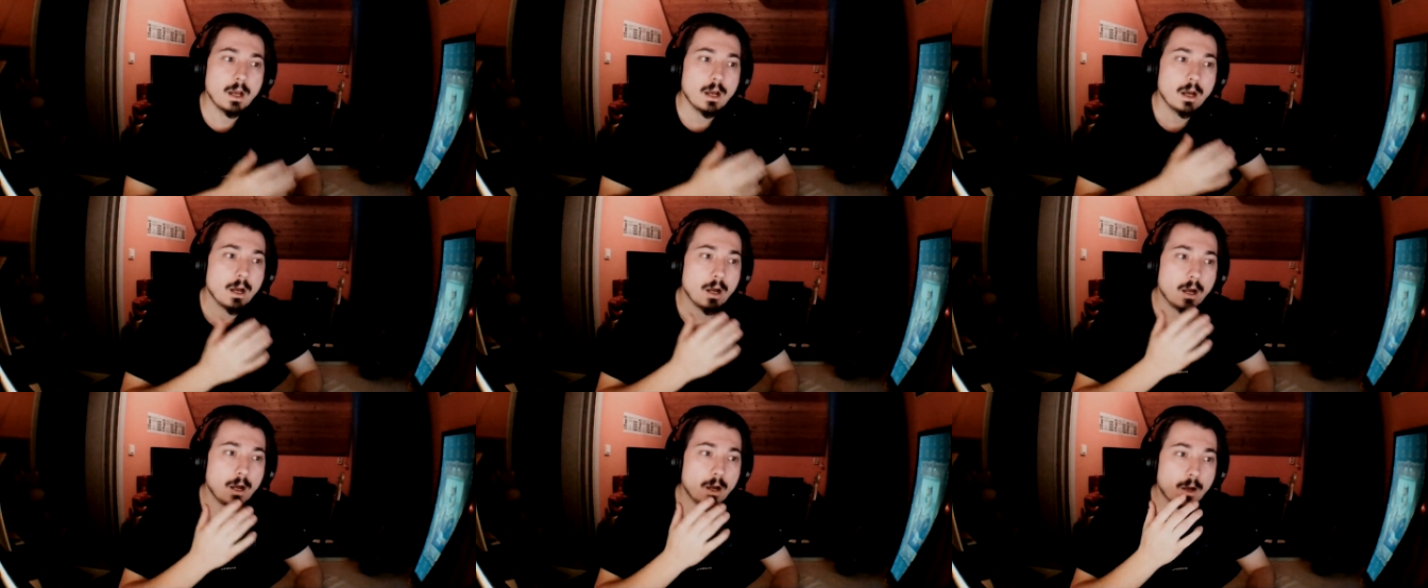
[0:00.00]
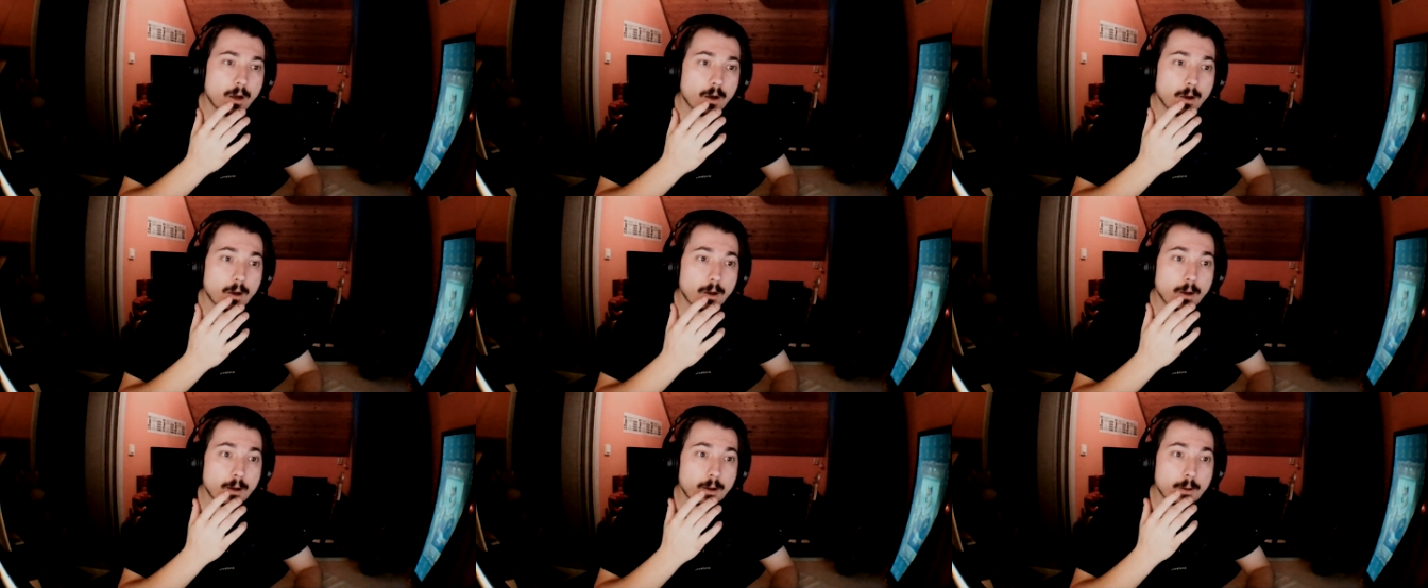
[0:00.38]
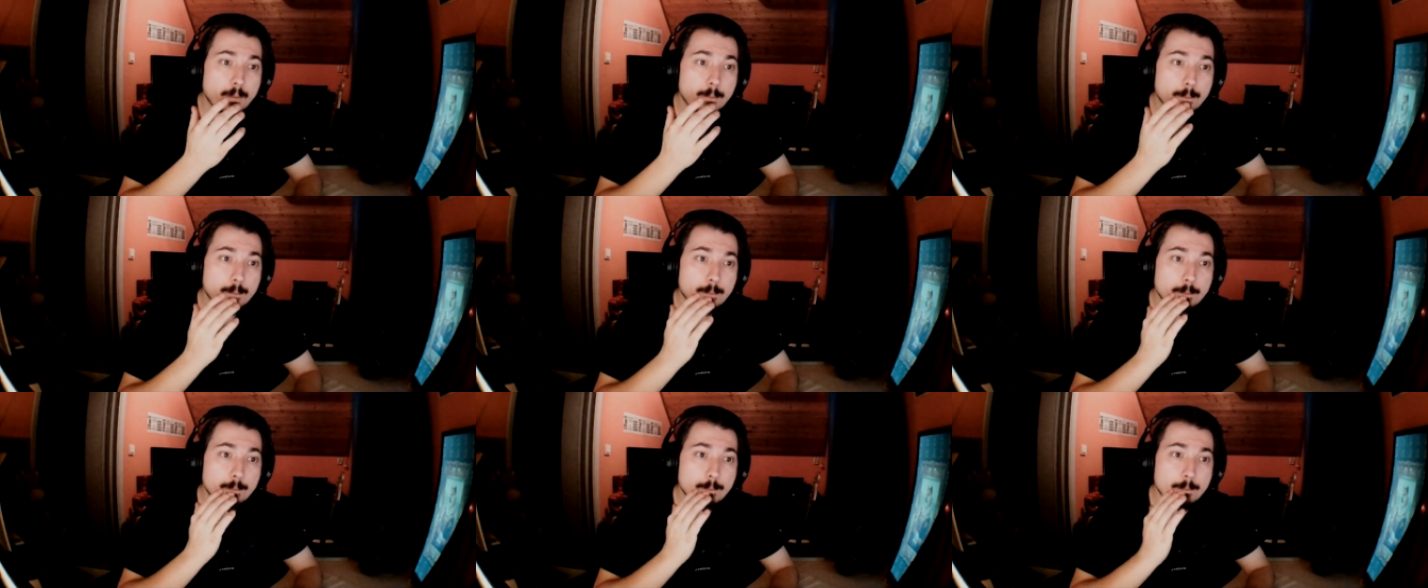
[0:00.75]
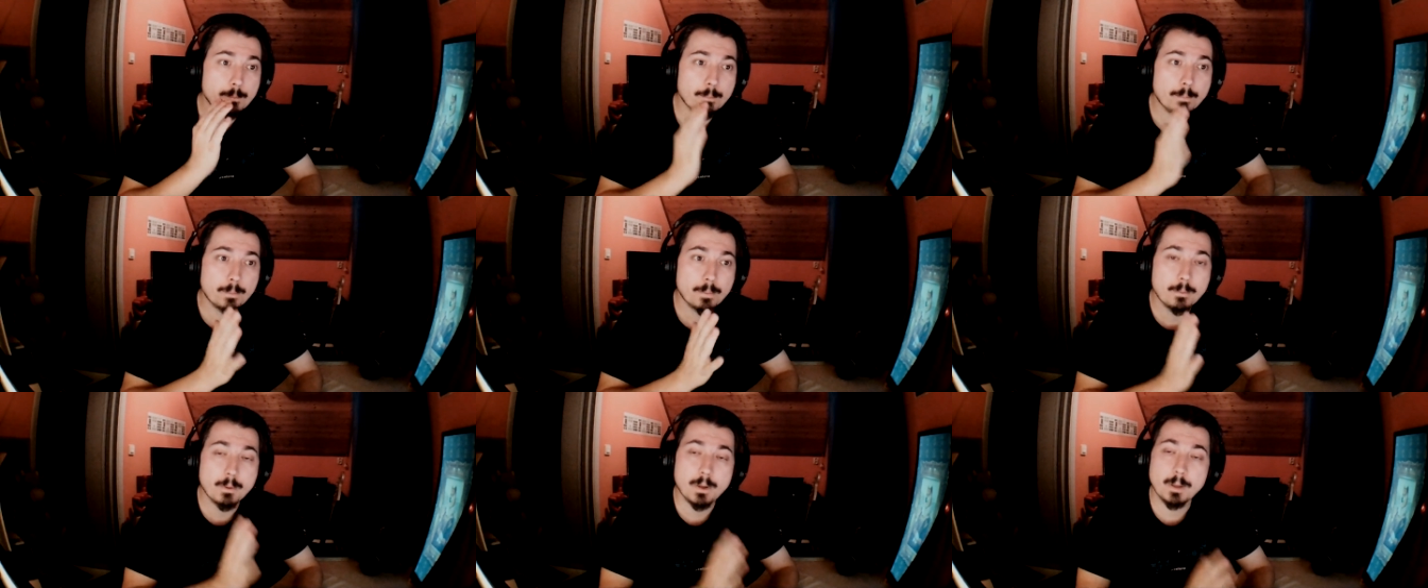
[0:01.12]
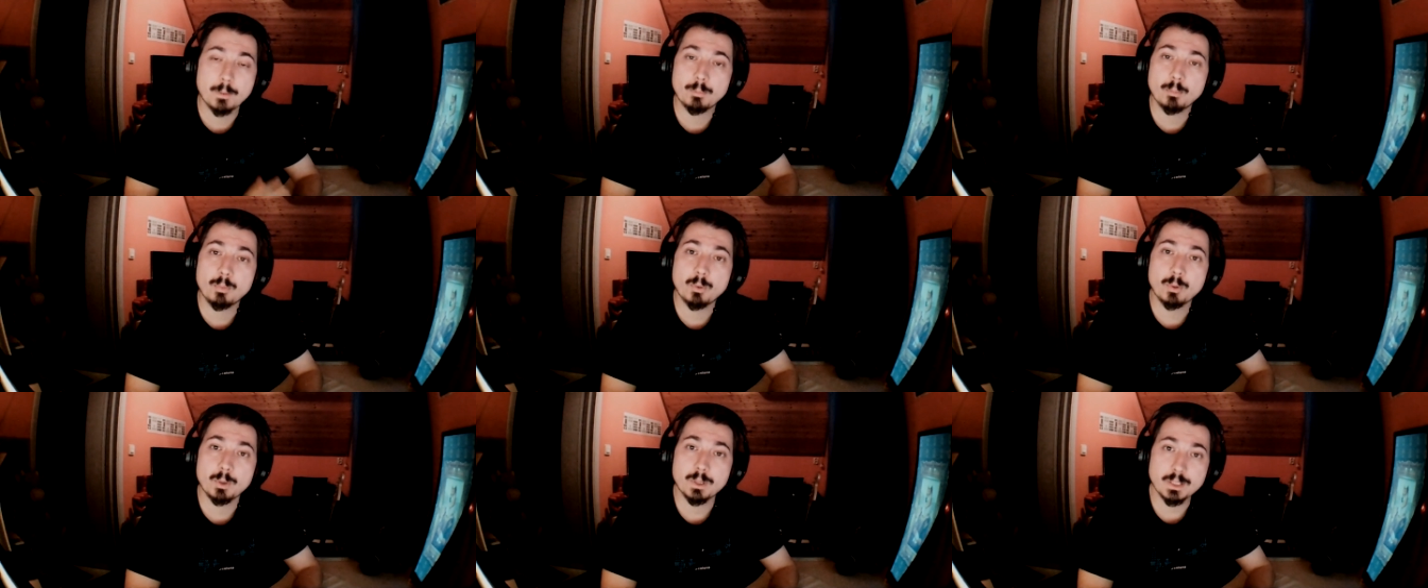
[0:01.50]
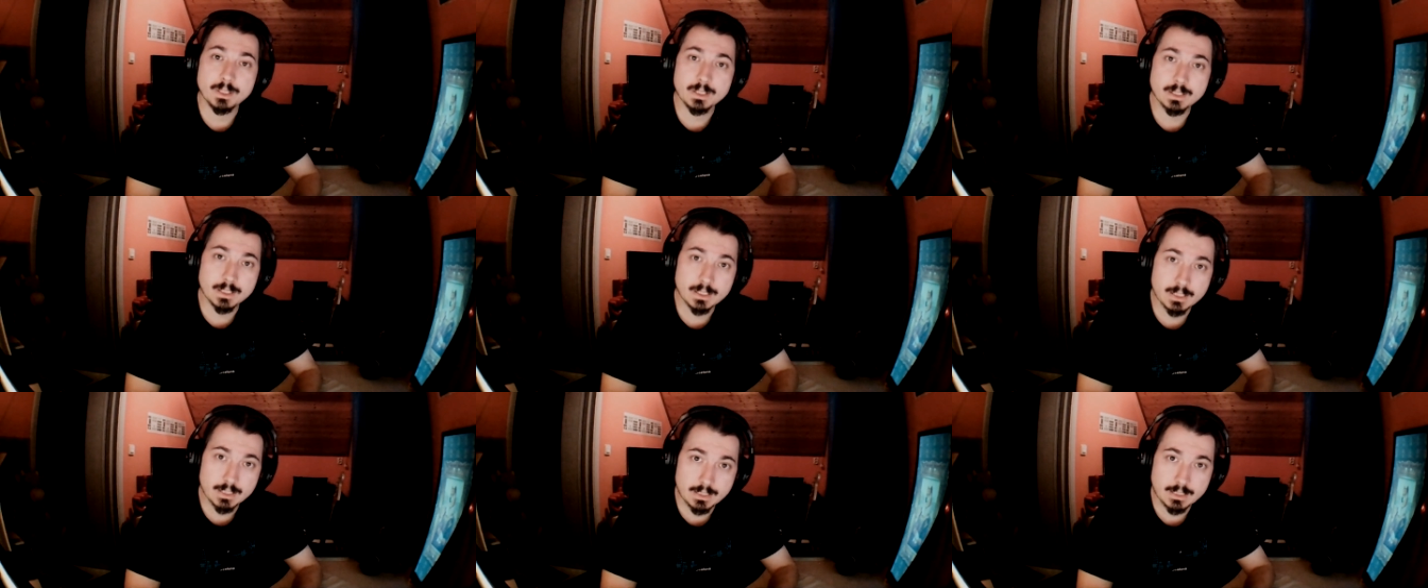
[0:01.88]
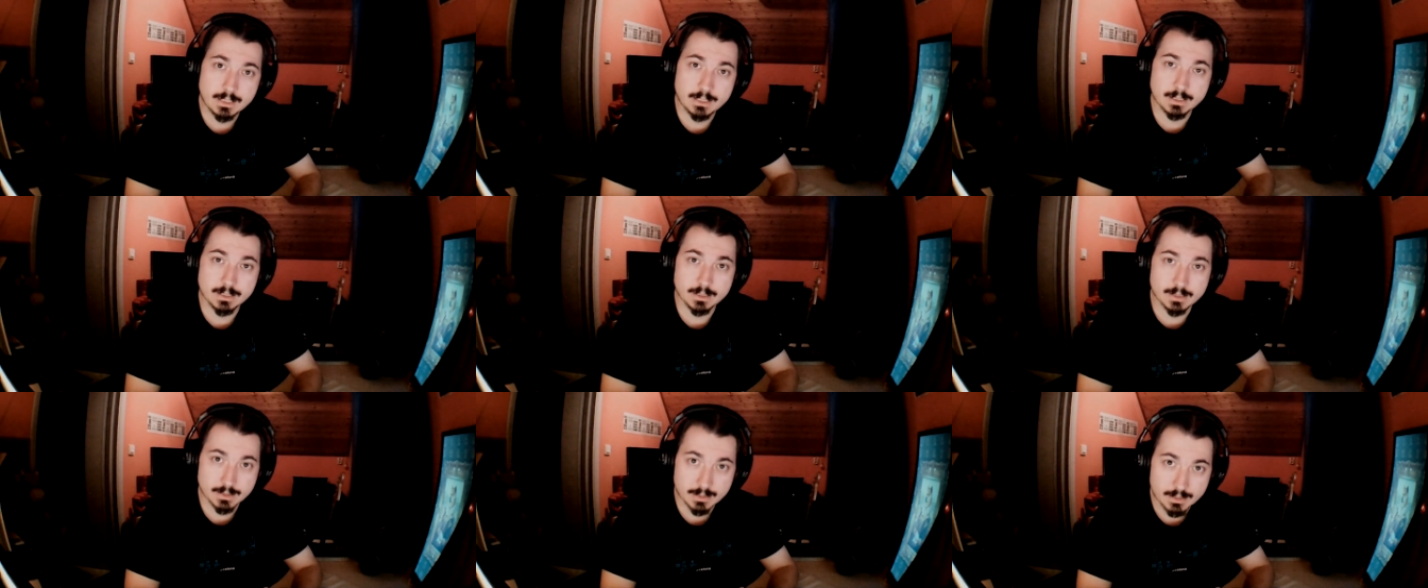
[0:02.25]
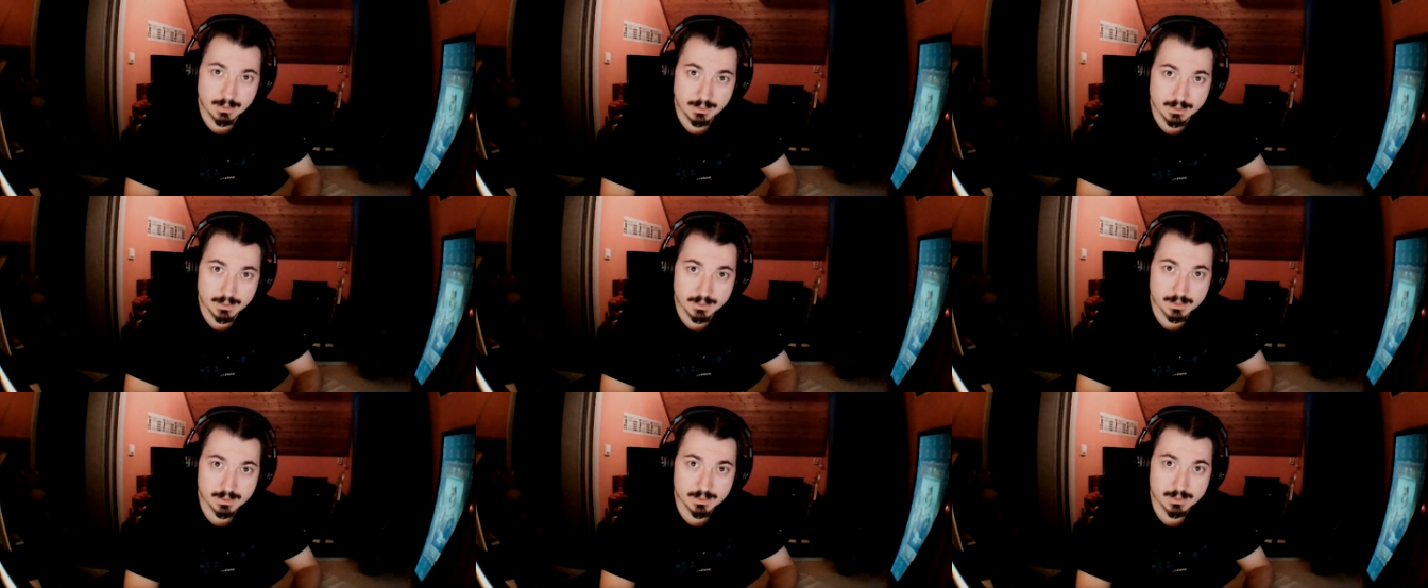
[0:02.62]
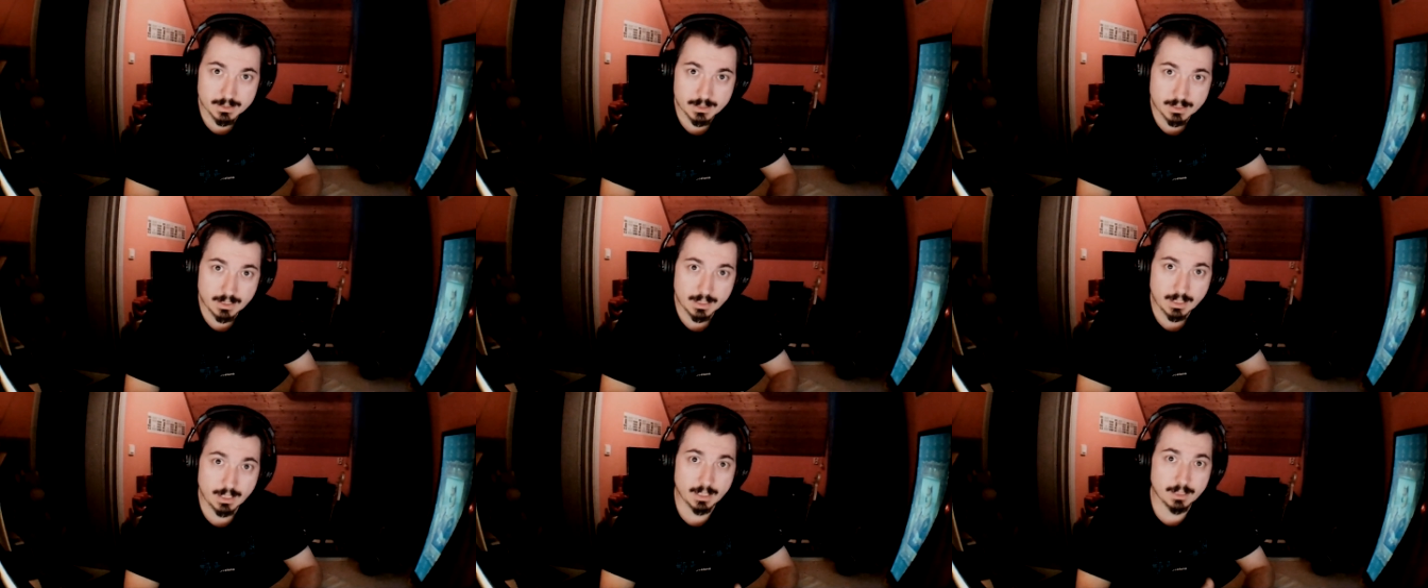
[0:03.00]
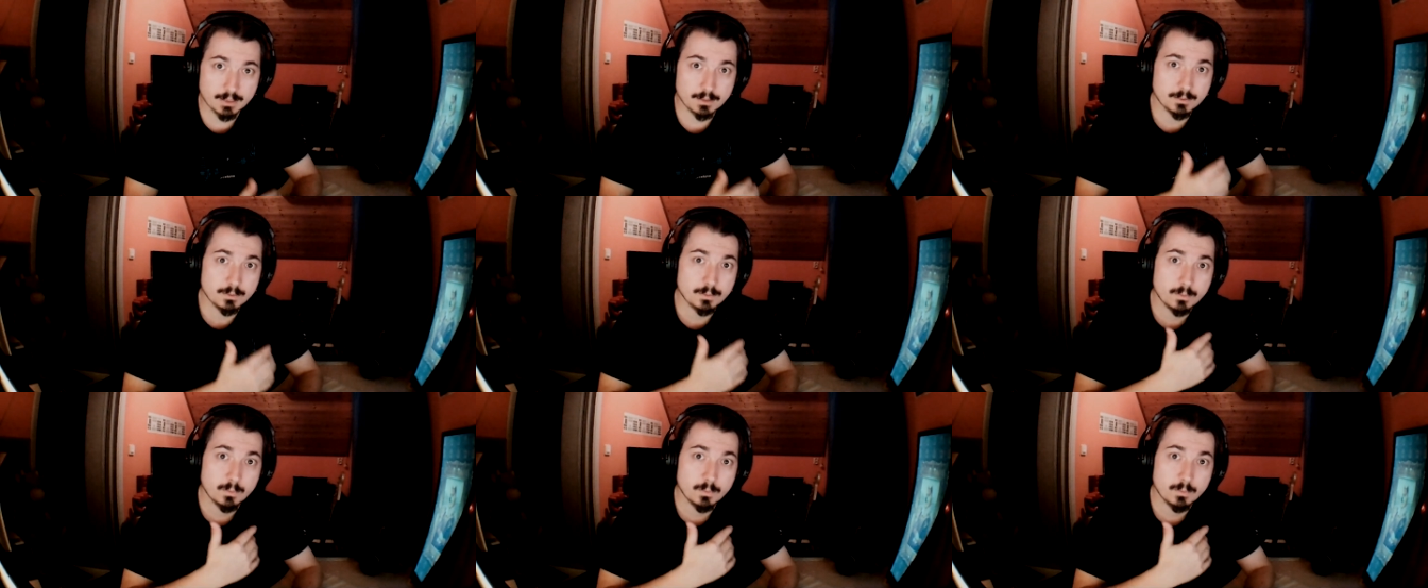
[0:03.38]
my point here is that